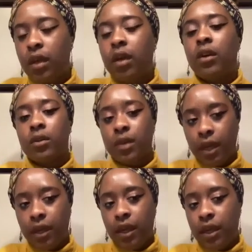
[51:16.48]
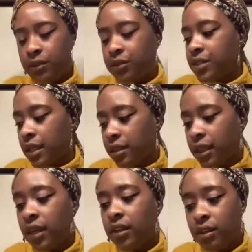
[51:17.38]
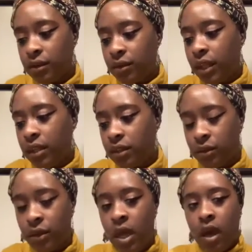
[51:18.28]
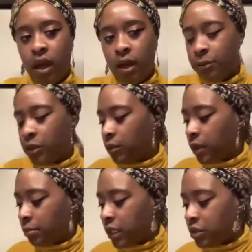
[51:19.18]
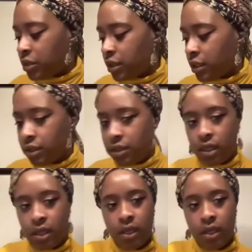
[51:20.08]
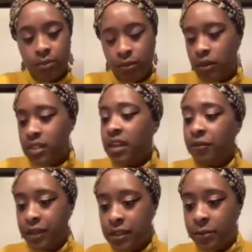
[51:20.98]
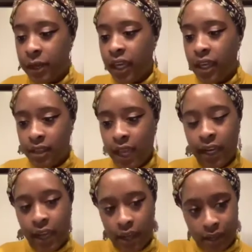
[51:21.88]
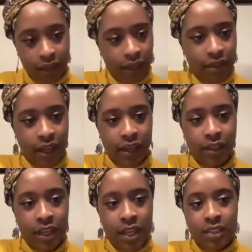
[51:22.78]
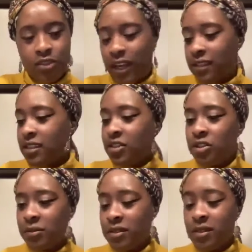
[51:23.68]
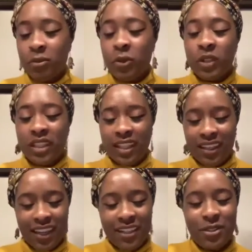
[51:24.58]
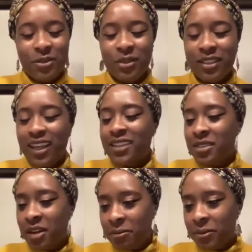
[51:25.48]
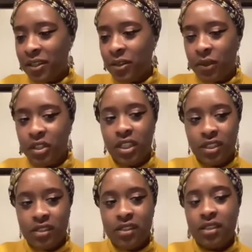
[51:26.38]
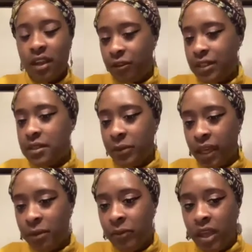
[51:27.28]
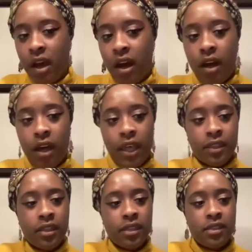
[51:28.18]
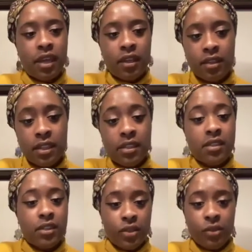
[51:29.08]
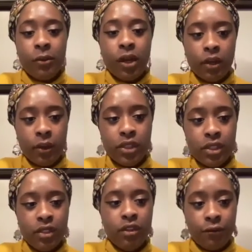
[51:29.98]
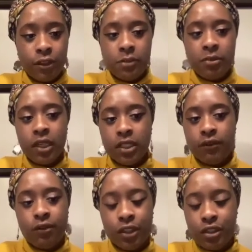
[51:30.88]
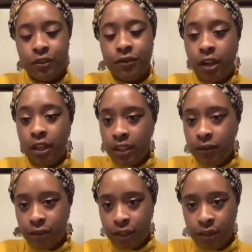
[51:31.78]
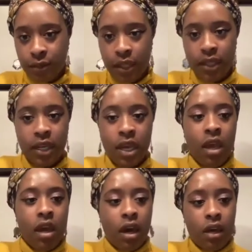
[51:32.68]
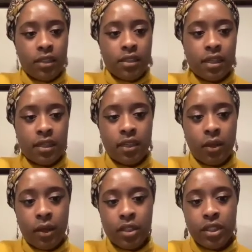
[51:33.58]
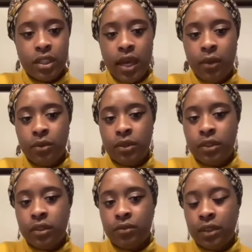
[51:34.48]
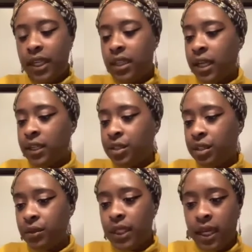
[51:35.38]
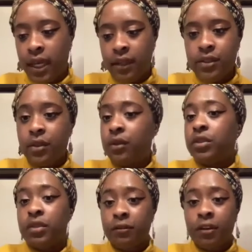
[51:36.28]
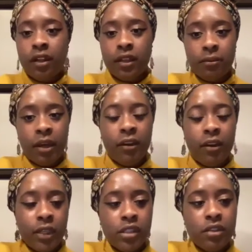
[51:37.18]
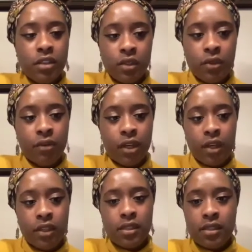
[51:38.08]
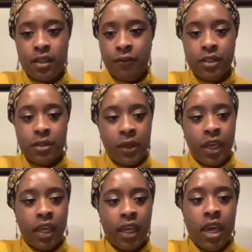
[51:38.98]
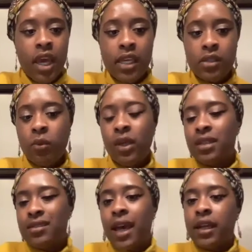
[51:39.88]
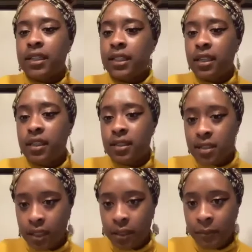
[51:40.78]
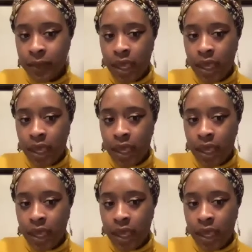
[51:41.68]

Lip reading: Okay, I understand. Thank you. Thank you. You had mentioned severance pay, and that transitioned smoothly into the next topic, which is severance pay. And this is a two-part question. The first part is for Shefali, for you, and then the second question, I will relate that to you, Leanne. So Shefali, my question to you in regards to severance pay is, what exactly is it,